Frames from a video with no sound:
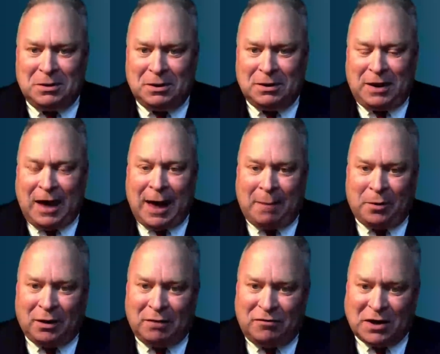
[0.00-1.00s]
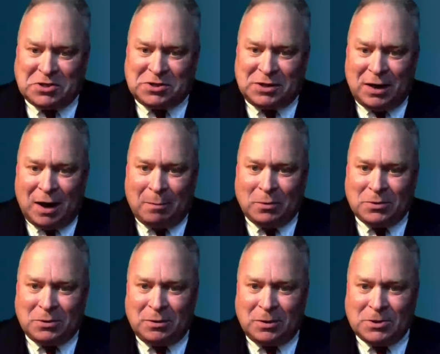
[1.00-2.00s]
uh, capital invested in
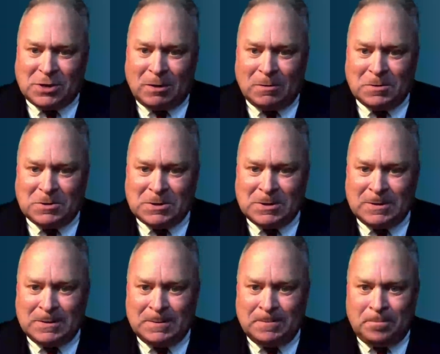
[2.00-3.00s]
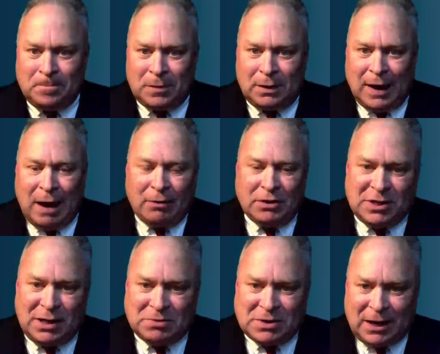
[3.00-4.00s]
opportunity zones. And now it
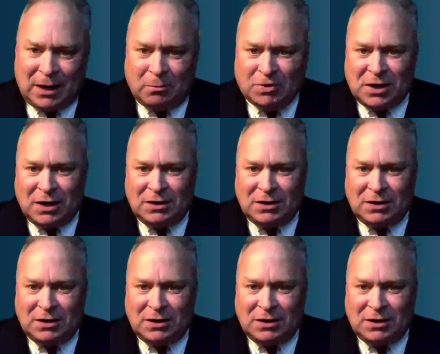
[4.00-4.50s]
seems like it was an